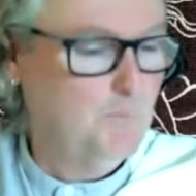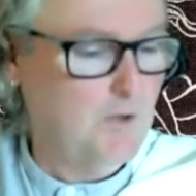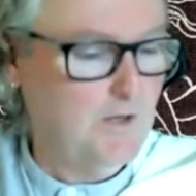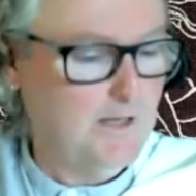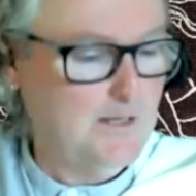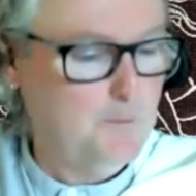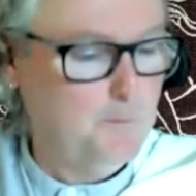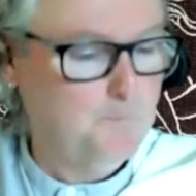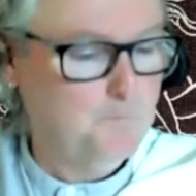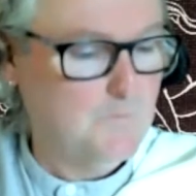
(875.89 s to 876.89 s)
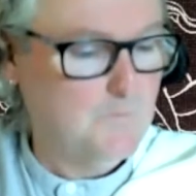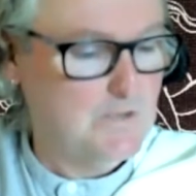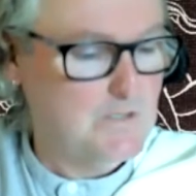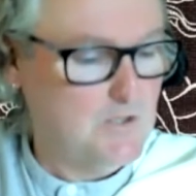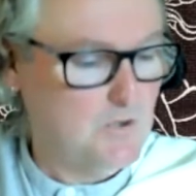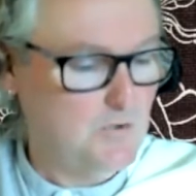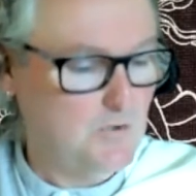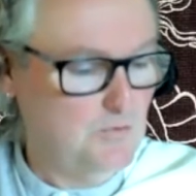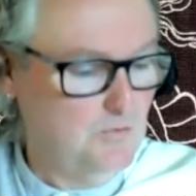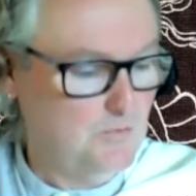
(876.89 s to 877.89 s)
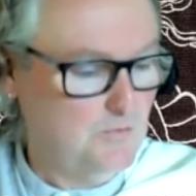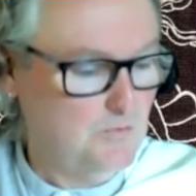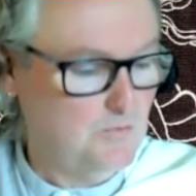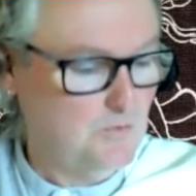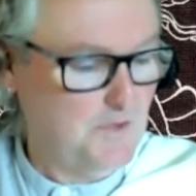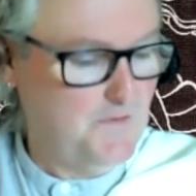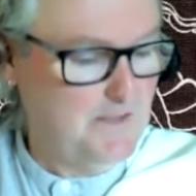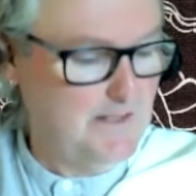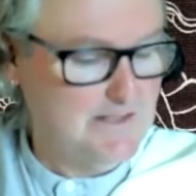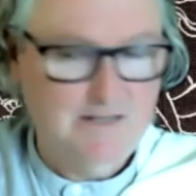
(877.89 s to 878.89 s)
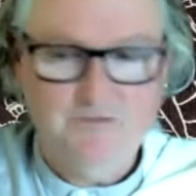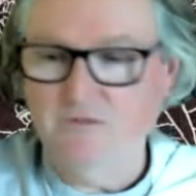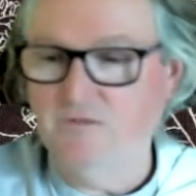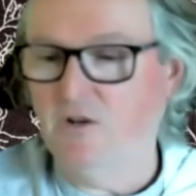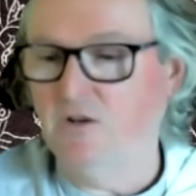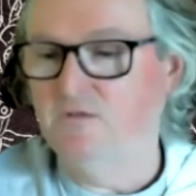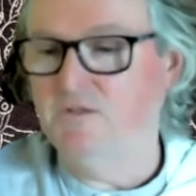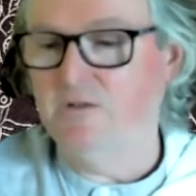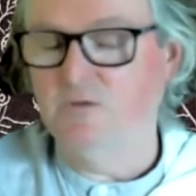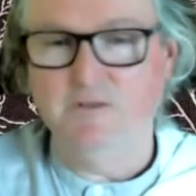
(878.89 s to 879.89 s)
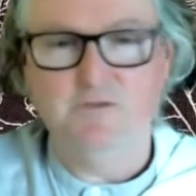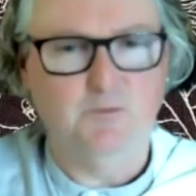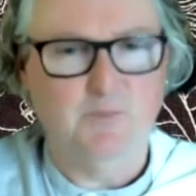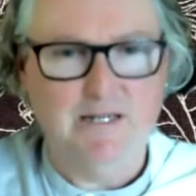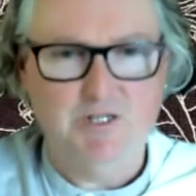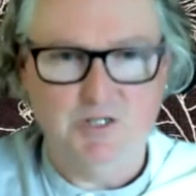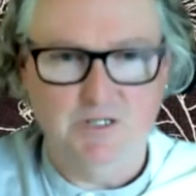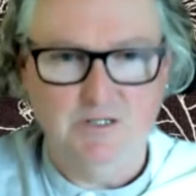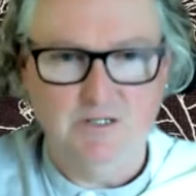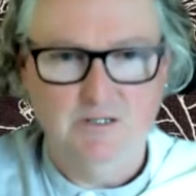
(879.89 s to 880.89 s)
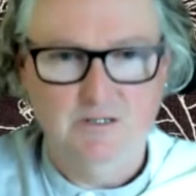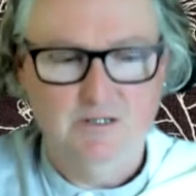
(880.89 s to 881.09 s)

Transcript: Okay, so I think that's enough of kind of general information.